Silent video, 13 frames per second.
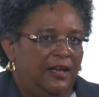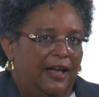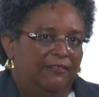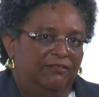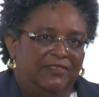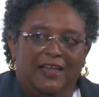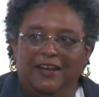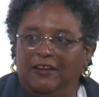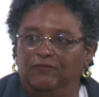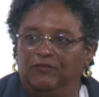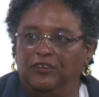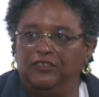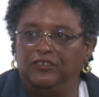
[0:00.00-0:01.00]
I've then
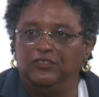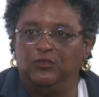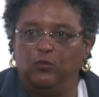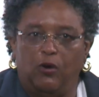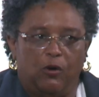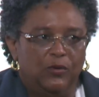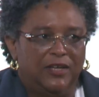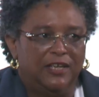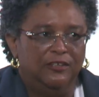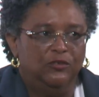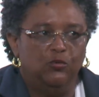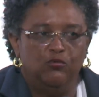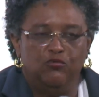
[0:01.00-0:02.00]
adverted to what we
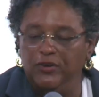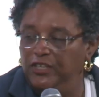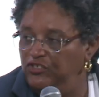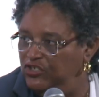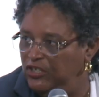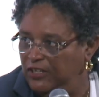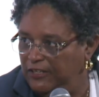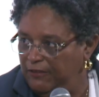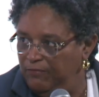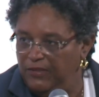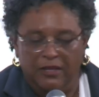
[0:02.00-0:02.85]
can do regionally.